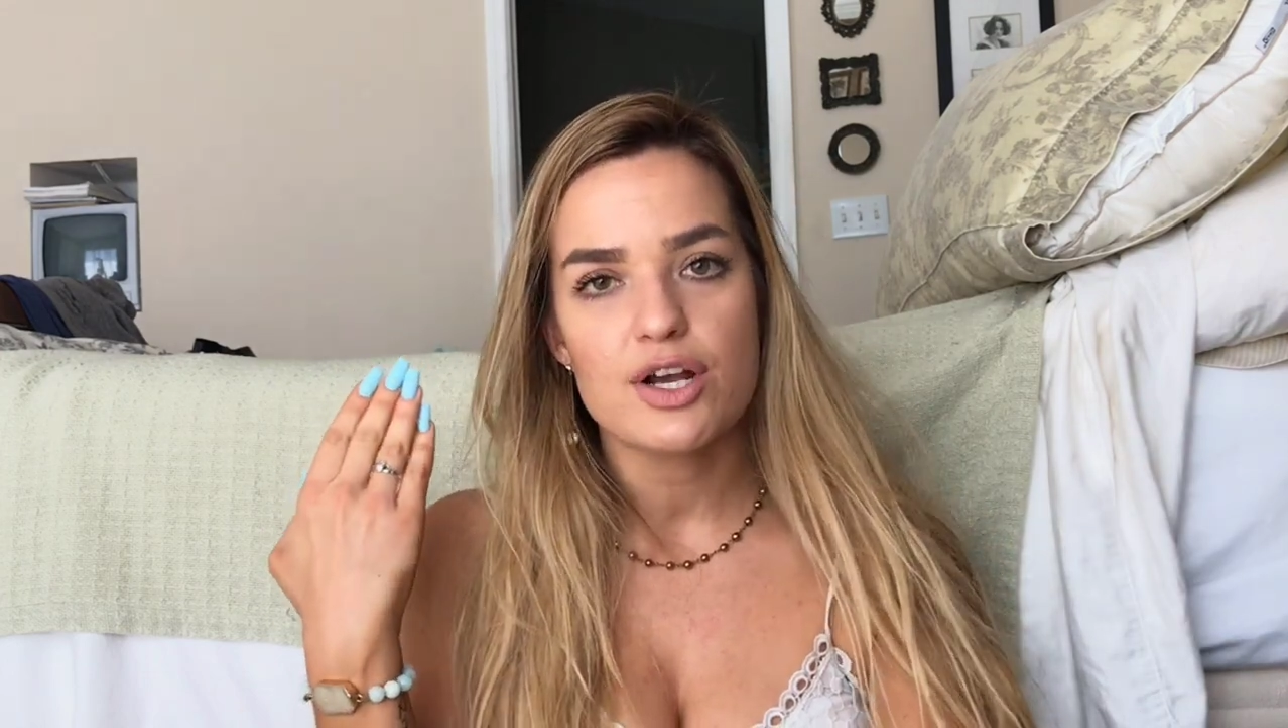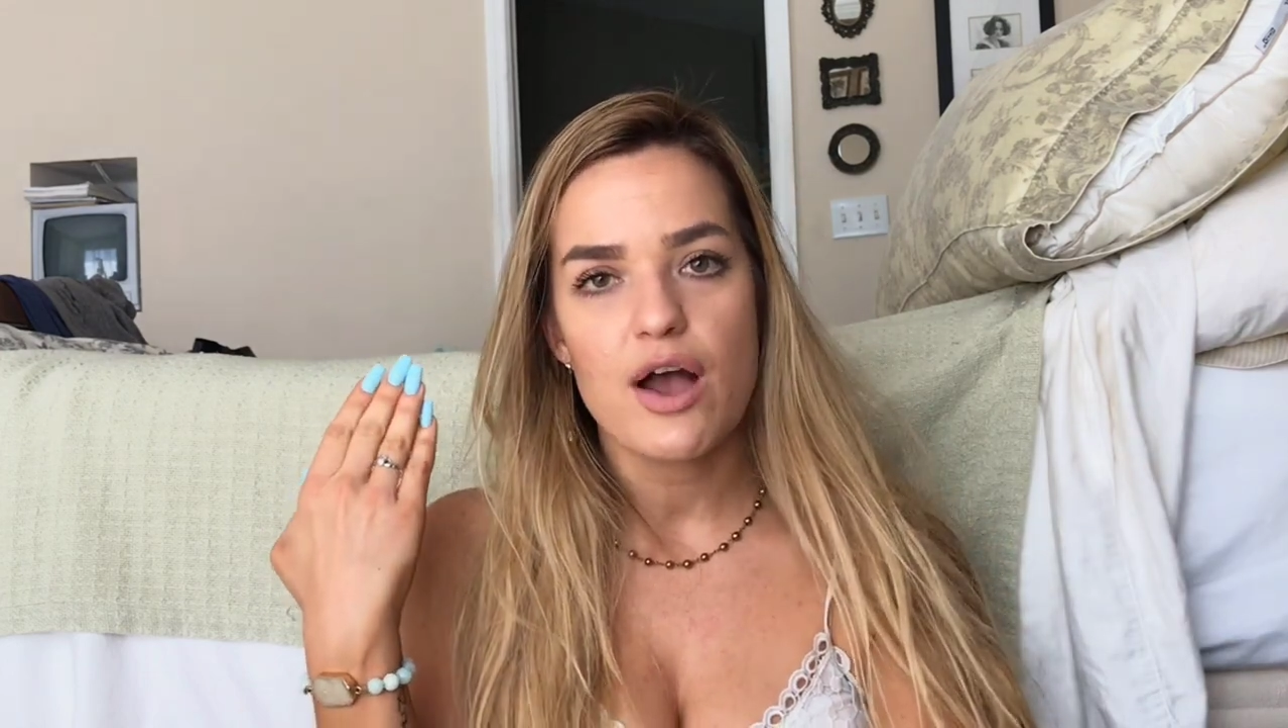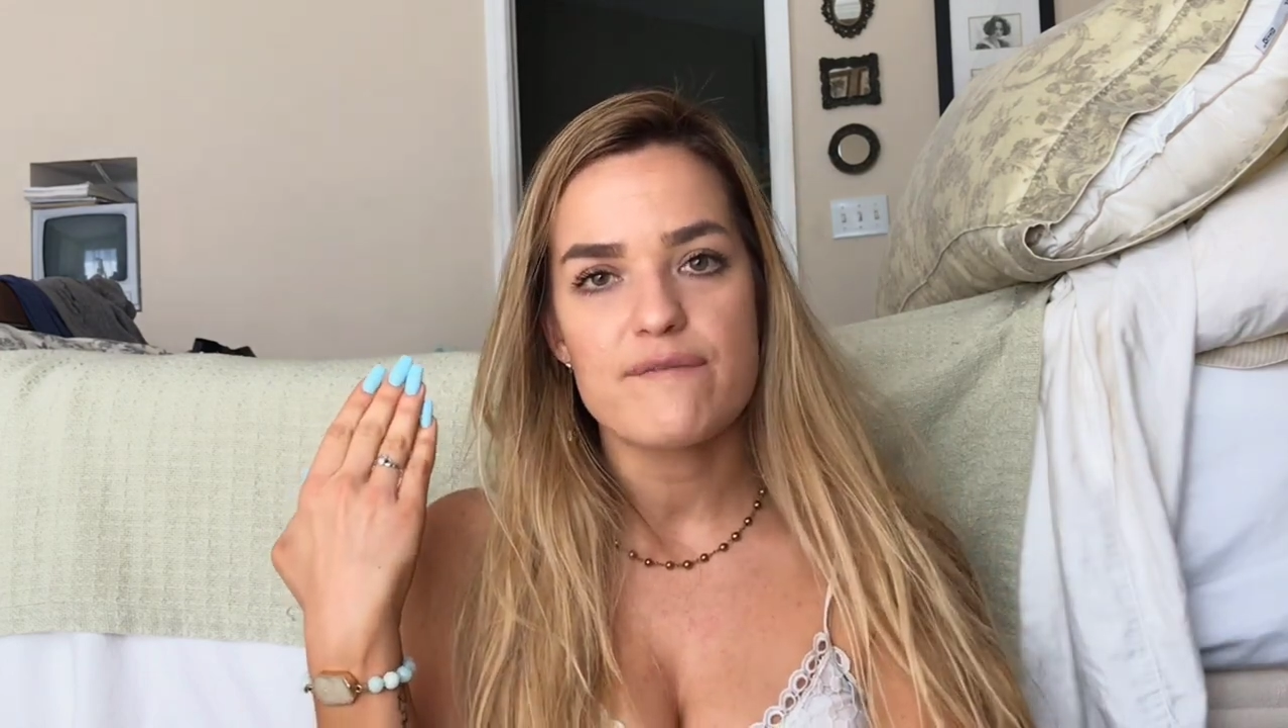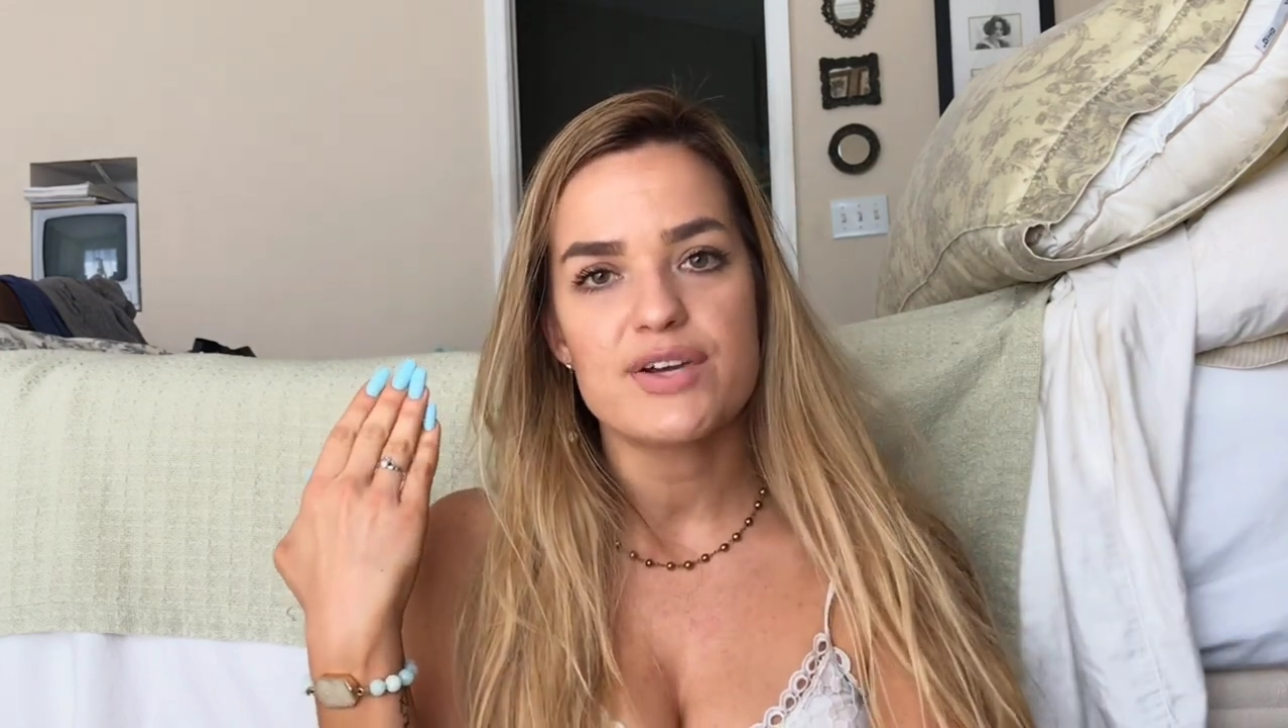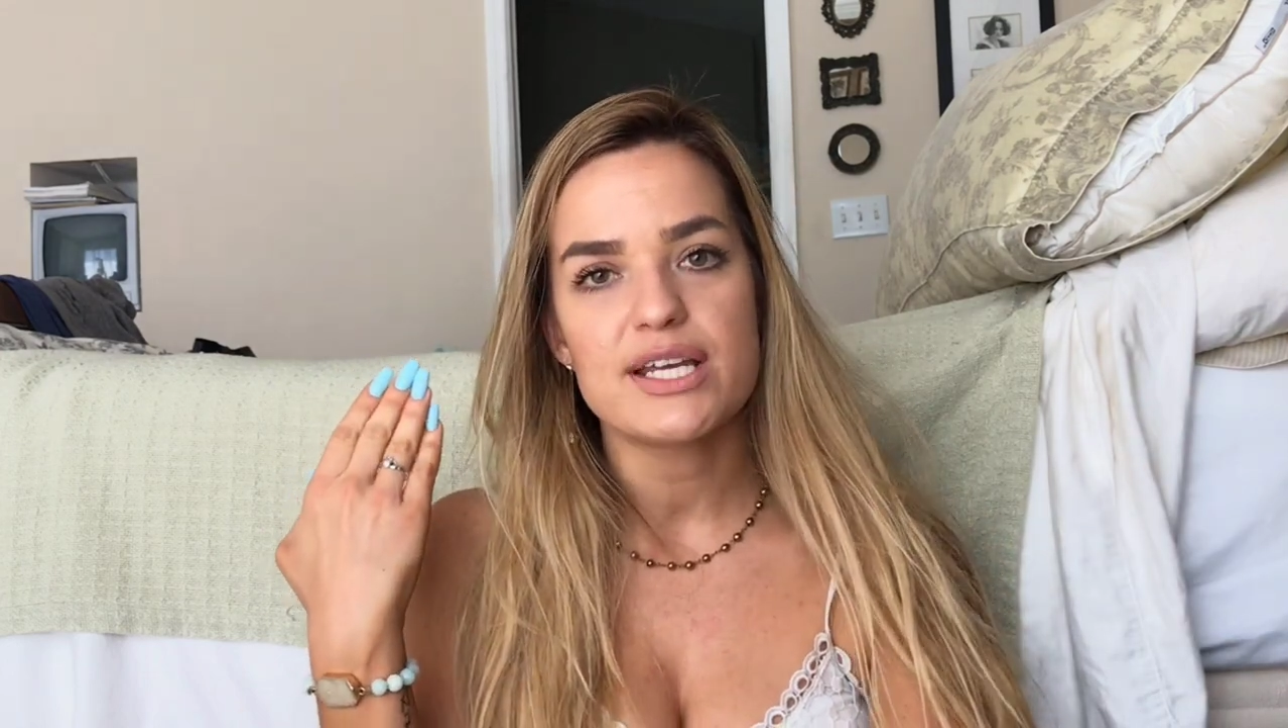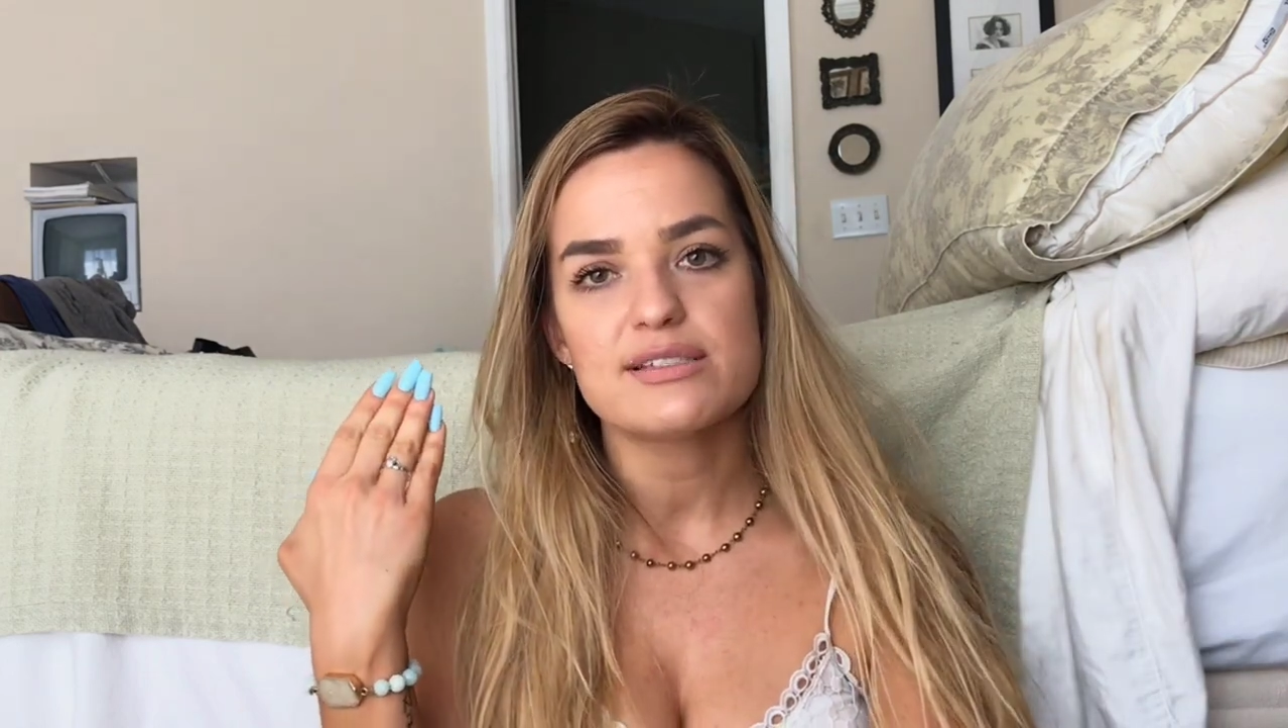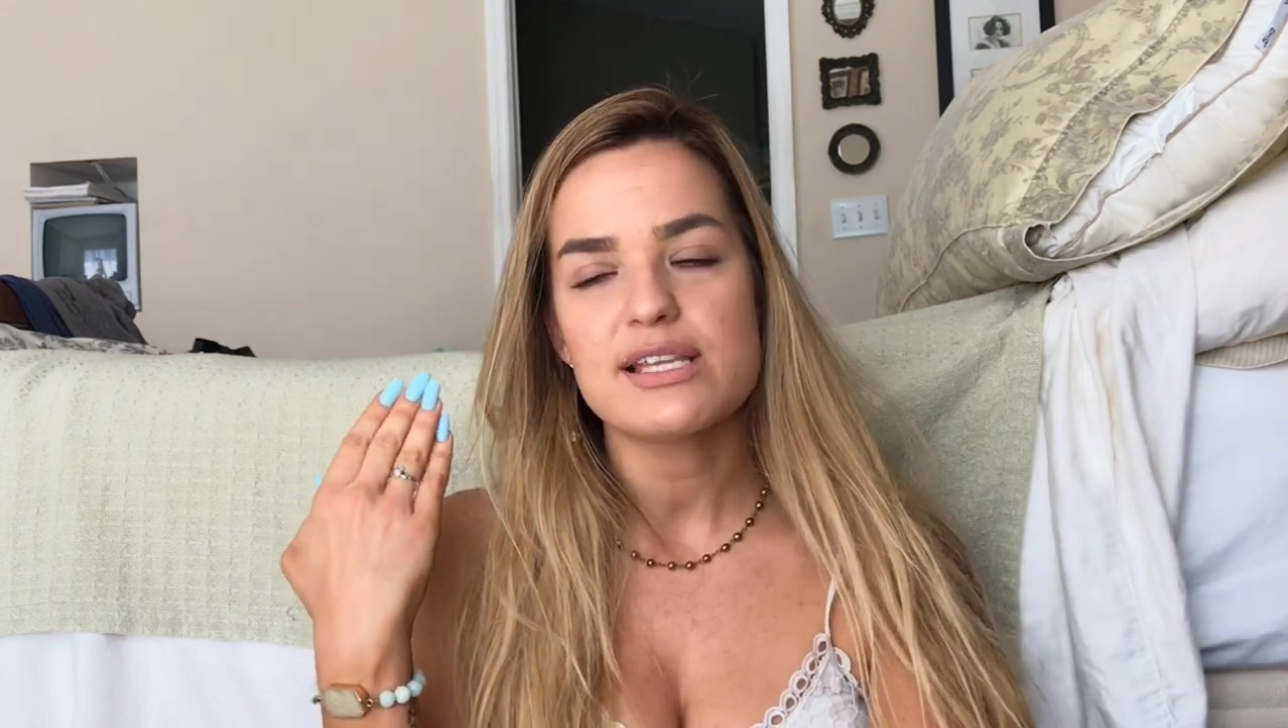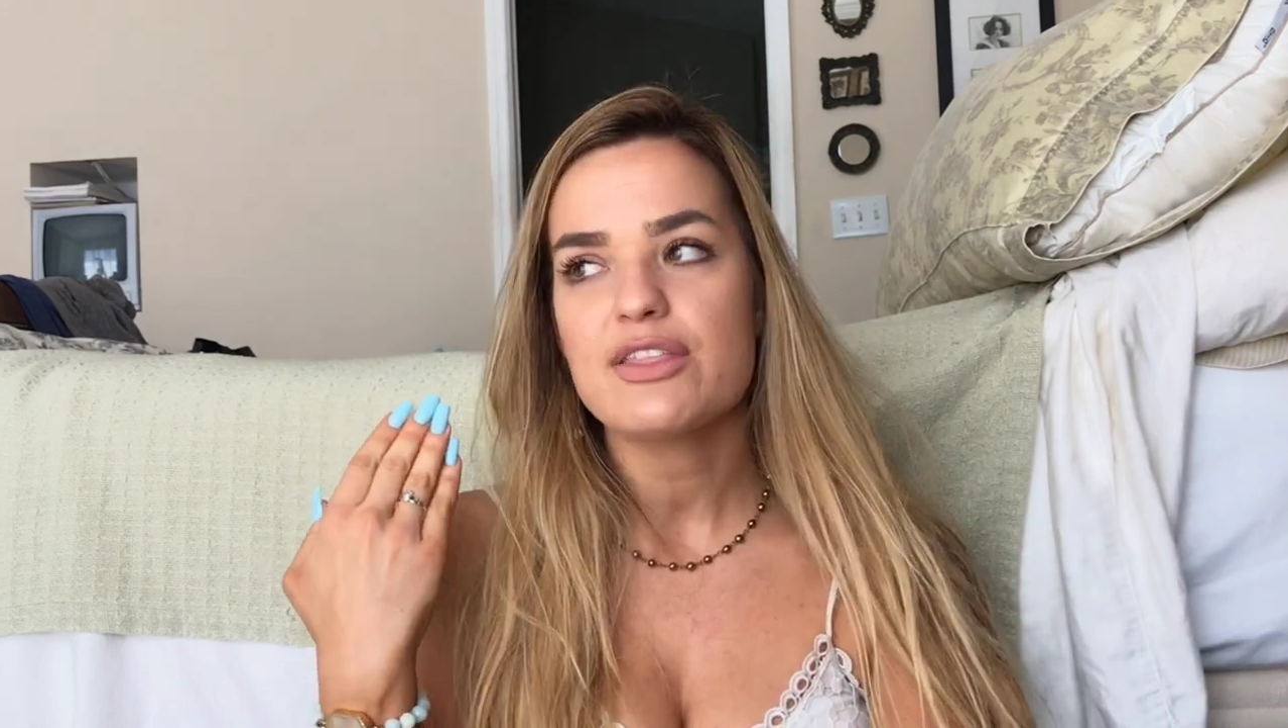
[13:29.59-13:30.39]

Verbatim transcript: your confidence.